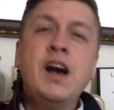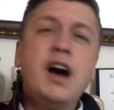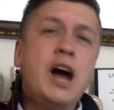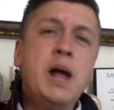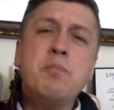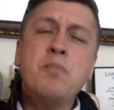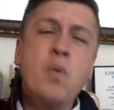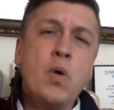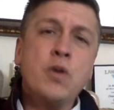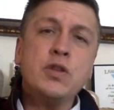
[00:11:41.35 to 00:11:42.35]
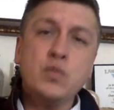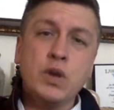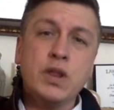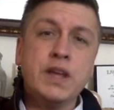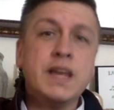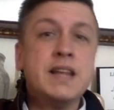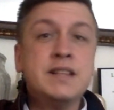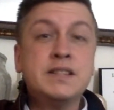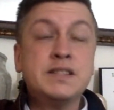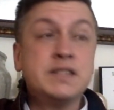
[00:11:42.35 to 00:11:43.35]
I am more than willing,
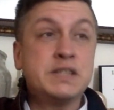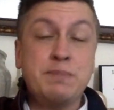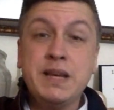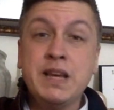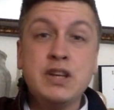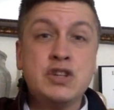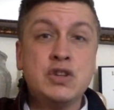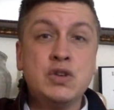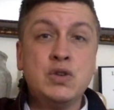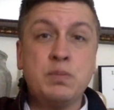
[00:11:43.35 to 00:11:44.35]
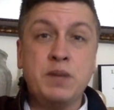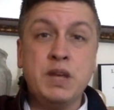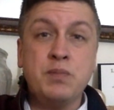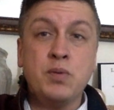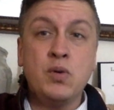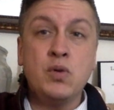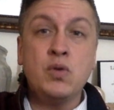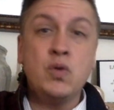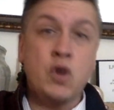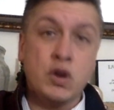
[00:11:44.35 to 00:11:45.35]
in speaking to the people
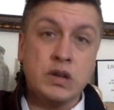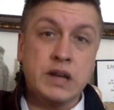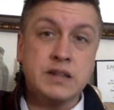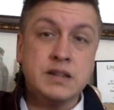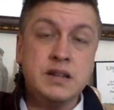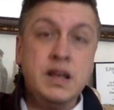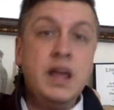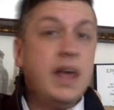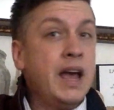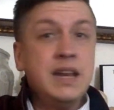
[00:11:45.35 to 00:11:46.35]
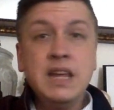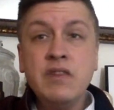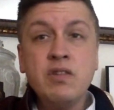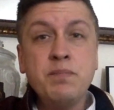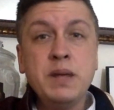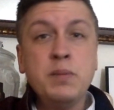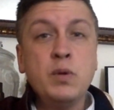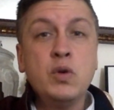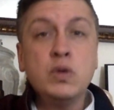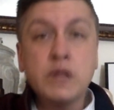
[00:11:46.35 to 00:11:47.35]
who are elected and even people
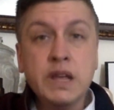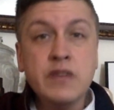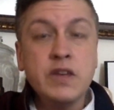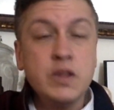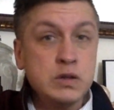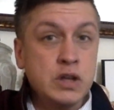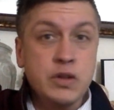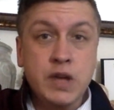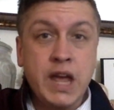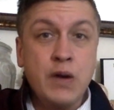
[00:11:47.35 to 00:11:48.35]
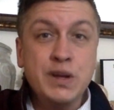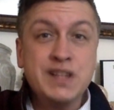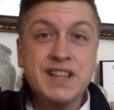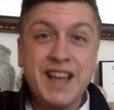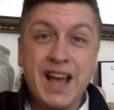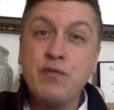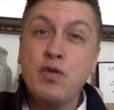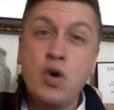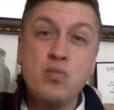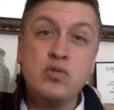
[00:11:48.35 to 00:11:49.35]
who live in those other counties that have a
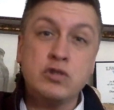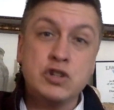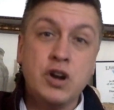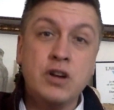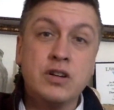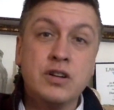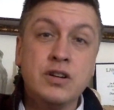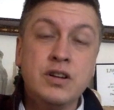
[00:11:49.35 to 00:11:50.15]
home rule charter,